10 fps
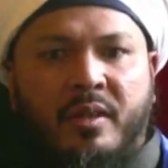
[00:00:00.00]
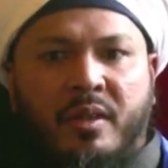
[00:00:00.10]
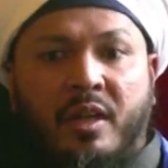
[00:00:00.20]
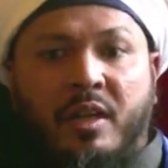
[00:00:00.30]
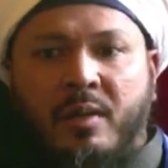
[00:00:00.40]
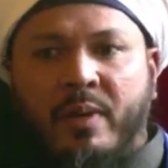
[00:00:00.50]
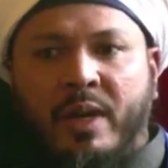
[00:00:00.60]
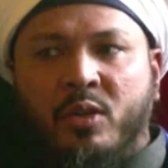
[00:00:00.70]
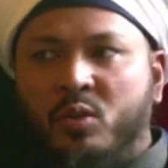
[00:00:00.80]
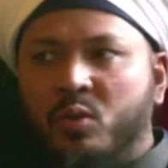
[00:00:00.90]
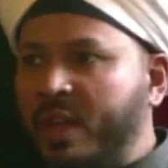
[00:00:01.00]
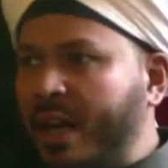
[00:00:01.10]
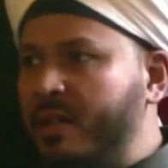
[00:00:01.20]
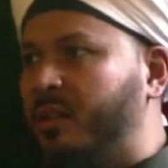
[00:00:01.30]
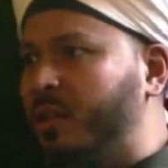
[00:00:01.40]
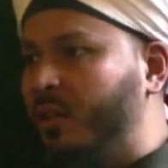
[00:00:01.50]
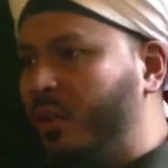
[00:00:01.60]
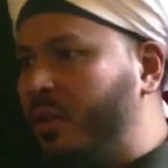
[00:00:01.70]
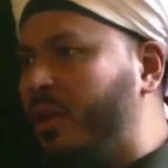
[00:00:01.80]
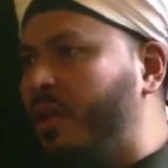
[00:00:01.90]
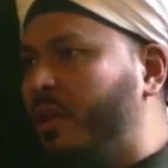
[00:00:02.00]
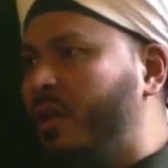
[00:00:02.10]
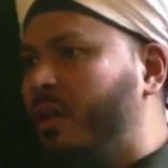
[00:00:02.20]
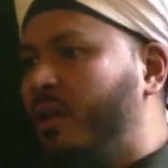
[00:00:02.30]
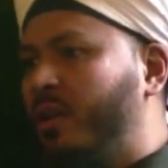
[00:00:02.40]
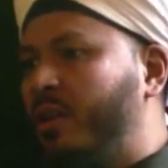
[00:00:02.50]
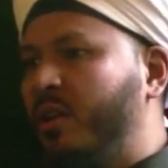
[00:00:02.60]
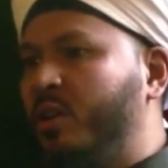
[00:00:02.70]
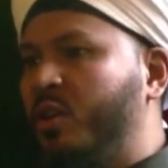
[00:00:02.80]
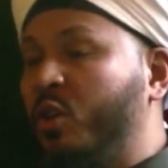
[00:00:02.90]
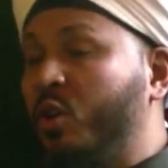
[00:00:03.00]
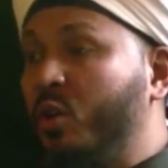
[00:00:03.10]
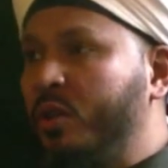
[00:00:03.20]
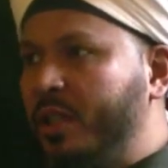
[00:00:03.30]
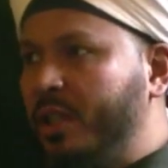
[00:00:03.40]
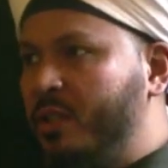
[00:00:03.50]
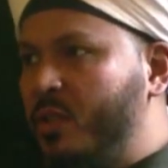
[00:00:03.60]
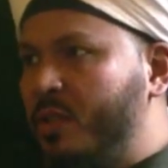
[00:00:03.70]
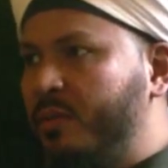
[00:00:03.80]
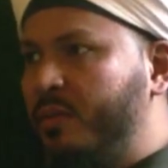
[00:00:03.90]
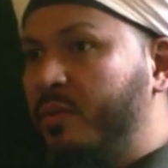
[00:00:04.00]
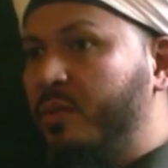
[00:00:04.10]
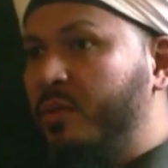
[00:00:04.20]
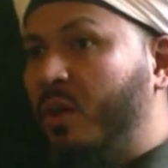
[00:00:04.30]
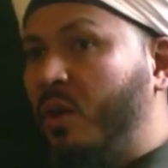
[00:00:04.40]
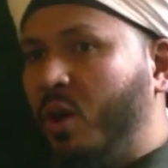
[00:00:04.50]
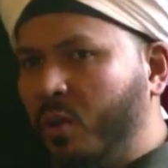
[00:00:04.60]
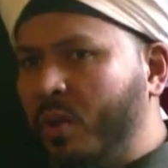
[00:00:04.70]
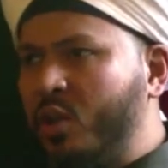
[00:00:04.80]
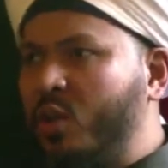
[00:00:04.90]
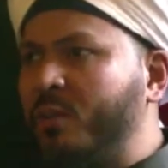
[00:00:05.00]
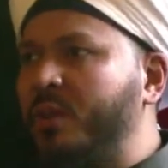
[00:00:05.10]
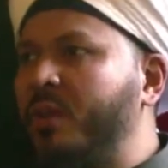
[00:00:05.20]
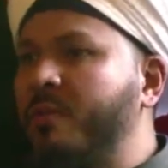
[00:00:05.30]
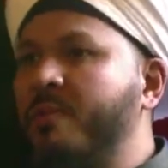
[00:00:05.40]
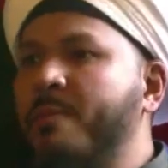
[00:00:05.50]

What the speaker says: It can make you to cancel all your good deeds, all your worship.